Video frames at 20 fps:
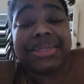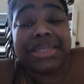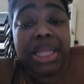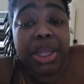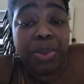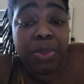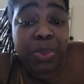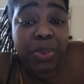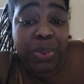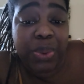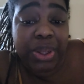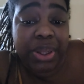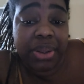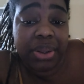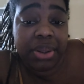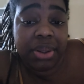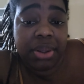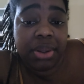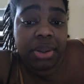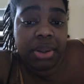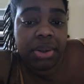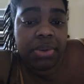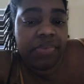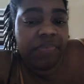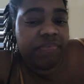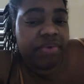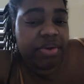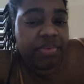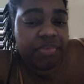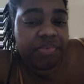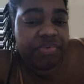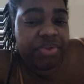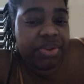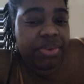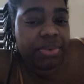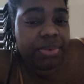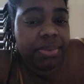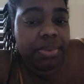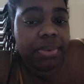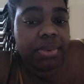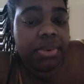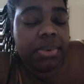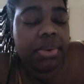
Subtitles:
that they want. Very few.